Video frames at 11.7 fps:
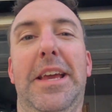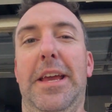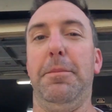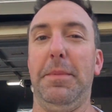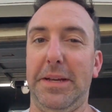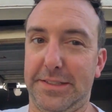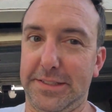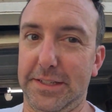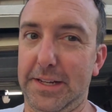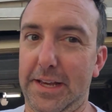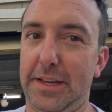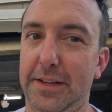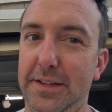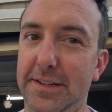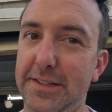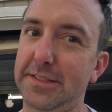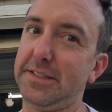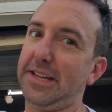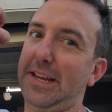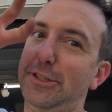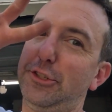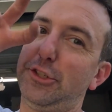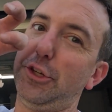it makes it a
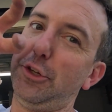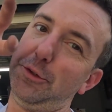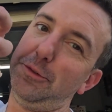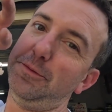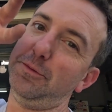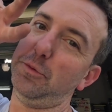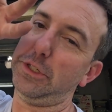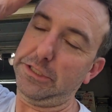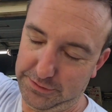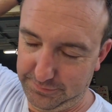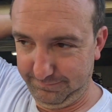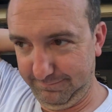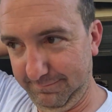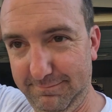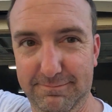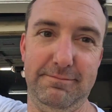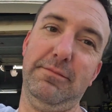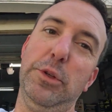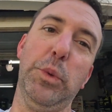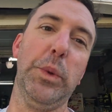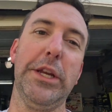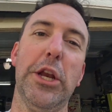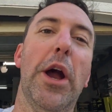stage 2, which
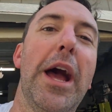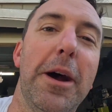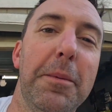we know how